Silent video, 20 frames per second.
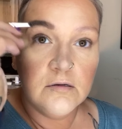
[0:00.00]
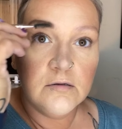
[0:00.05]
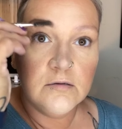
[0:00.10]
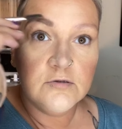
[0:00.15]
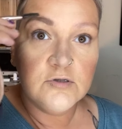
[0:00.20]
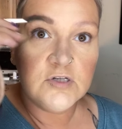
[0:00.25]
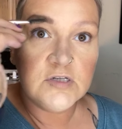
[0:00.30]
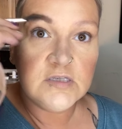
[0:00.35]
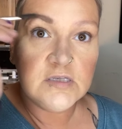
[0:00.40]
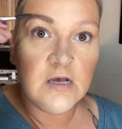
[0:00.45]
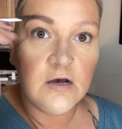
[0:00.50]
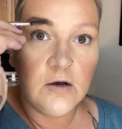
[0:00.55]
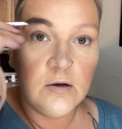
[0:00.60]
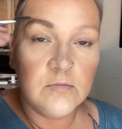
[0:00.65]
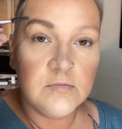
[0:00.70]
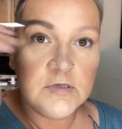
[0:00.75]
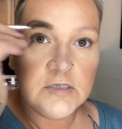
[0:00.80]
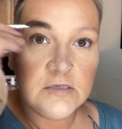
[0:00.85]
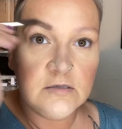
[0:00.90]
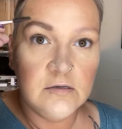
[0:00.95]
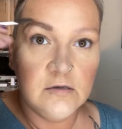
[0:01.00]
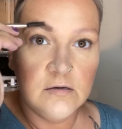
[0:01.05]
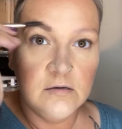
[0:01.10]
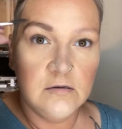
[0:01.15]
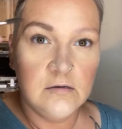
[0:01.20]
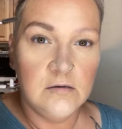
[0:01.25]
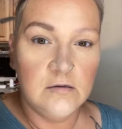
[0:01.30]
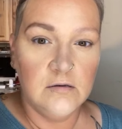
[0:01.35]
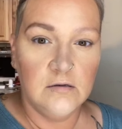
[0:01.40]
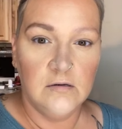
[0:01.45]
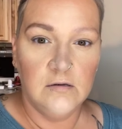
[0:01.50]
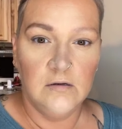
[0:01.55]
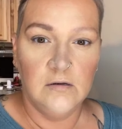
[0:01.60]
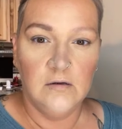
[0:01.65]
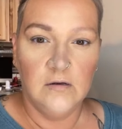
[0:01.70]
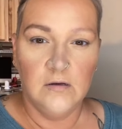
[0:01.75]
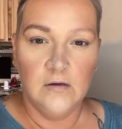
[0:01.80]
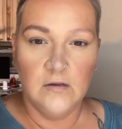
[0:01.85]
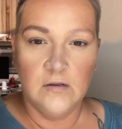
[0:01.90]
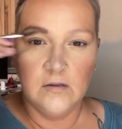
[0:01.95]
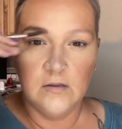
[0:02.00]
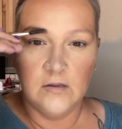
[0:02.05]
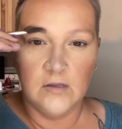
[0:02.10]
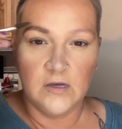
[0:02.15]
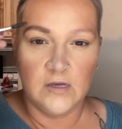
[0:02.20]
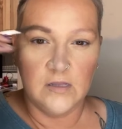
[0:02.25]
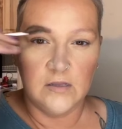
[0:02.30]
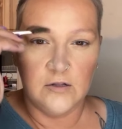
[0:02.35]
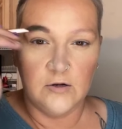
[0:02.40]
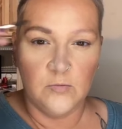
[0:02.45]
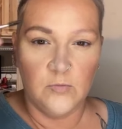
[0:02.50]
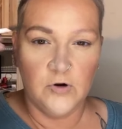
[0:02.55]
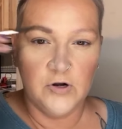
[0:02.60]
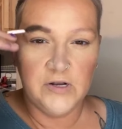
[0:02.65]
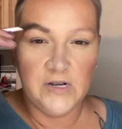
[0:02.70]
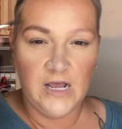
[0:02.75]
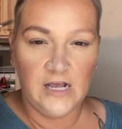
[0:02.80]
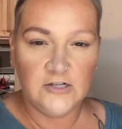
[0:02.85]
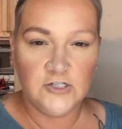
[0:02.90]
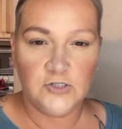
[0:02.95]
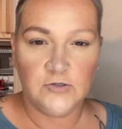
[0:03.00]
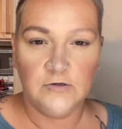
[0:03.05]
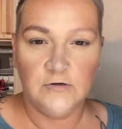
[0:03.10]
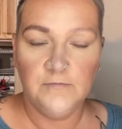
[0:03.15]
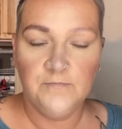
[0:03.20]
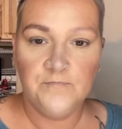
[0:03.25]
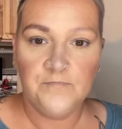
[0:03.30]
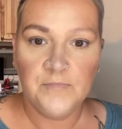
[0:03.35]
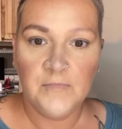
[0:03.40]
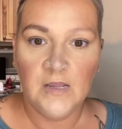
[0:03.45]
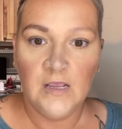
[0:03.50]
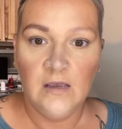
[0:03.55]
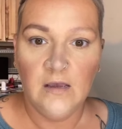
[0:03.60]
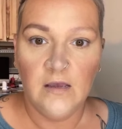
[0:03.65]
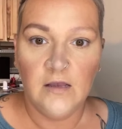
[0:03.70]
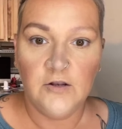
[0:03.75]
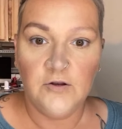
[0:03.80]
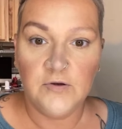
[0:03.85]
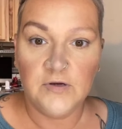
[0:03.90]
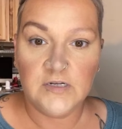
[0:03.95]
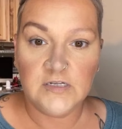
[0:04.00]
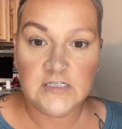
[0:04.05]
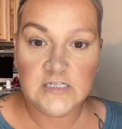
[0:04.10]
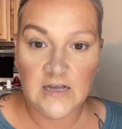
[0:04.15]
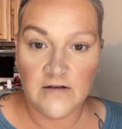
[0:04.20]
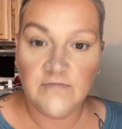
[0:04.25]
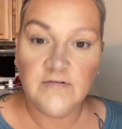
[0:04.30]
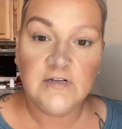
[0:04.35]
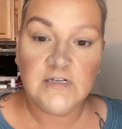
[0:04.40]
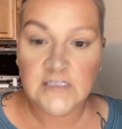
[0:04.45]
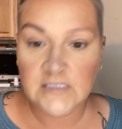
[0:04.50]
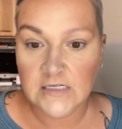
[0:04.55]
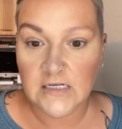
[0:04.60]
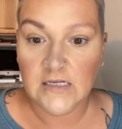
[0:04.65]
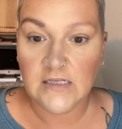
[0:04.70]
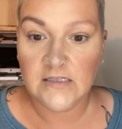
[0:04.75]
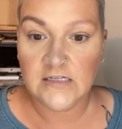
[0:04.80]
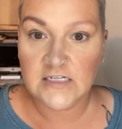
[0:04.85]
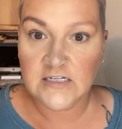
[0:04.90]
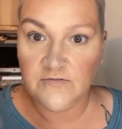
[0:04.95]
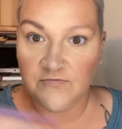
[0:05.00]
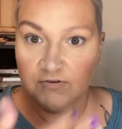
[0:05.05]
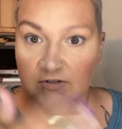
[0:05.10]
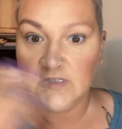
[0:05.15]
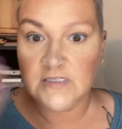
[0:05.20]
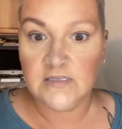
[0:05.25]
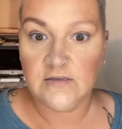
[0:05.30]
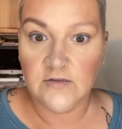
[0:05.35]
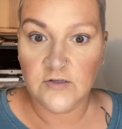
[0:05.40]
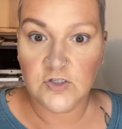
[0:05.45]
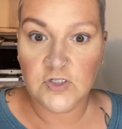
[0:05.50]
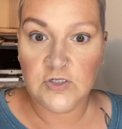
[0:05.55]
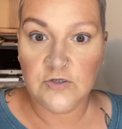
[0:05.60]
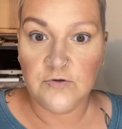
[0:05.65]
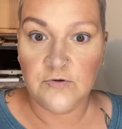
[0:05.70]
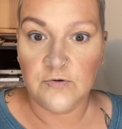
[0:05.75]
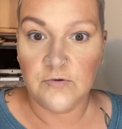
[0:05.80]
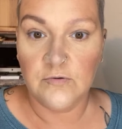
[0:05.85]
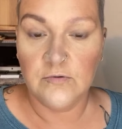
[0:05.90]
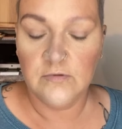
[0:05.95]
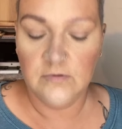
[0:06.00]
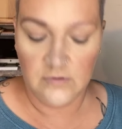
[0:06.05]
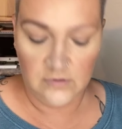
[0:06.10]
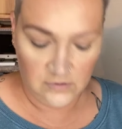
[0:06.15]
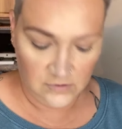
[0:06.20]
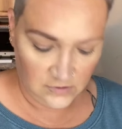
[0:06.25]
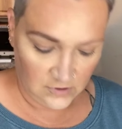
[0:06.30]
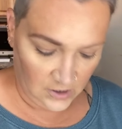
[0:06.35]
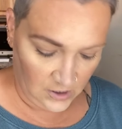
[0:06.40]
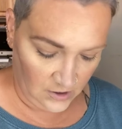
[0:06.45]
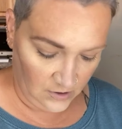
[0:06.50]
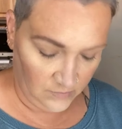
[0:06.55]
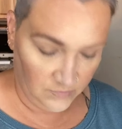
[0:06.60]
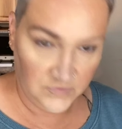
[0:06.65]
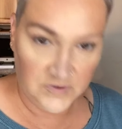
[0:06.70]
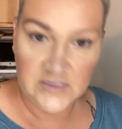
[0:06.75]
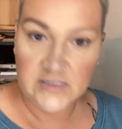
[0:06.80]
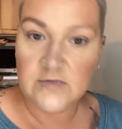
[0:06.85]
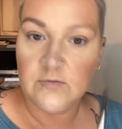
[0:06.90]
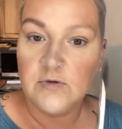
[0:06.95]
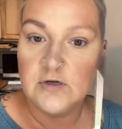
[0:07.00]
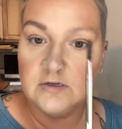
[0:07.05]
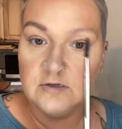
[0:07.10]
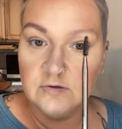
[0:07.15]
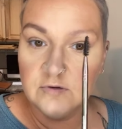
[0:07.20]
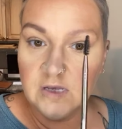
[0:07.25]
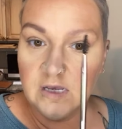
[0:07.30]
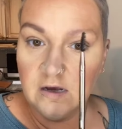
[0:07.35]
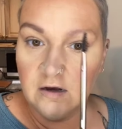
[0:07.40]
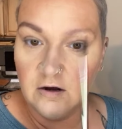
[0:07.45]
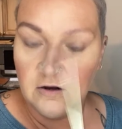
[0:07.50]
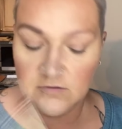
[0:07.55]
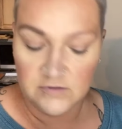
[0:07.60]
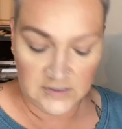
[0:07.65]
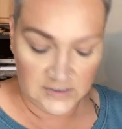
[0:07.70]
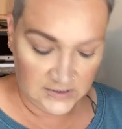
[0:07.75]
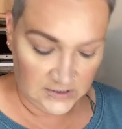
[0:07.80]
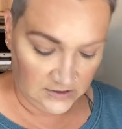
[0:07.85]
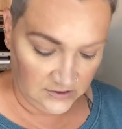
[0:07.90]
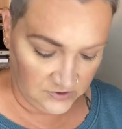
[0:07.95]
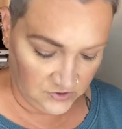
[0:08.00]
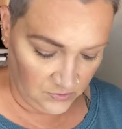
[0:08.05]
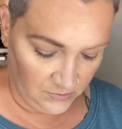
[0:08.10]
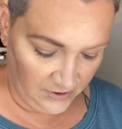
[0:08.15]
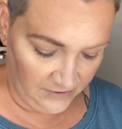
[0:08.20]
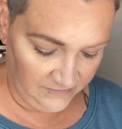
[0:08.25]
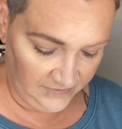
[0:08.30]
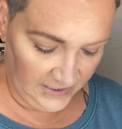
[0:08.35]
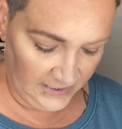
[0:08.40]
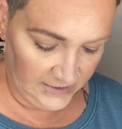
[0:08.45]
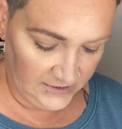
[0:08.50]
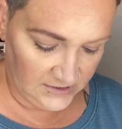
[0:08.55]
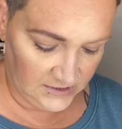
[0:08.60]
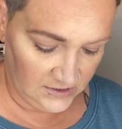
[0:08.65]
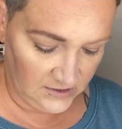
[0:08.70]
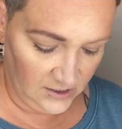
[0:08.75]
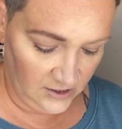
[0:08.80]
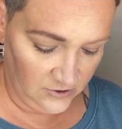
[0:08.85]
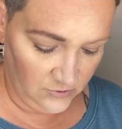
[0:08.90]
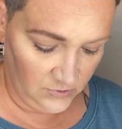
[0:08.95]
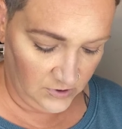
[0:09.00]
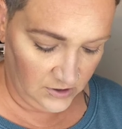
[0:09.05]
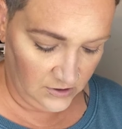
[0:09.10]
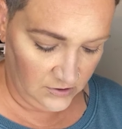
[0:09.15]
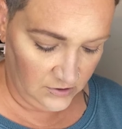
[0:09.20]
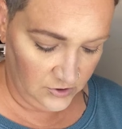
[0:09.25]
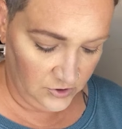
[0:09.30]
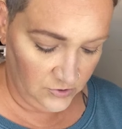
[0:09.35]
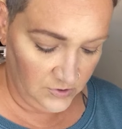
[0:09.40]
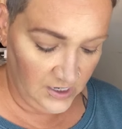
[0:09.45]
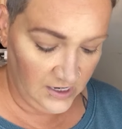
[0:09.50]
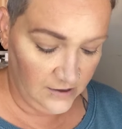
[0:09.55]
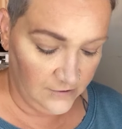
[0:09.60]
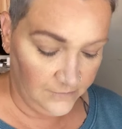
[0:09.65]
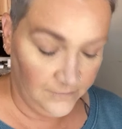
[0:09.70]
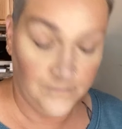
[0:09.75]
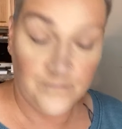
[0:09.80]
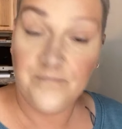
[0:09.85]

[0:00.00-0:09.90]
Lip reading: Just helps look a little more natural. You can definitely see the difference in the two. This one you can't hardly see is on my face, and the other one you can.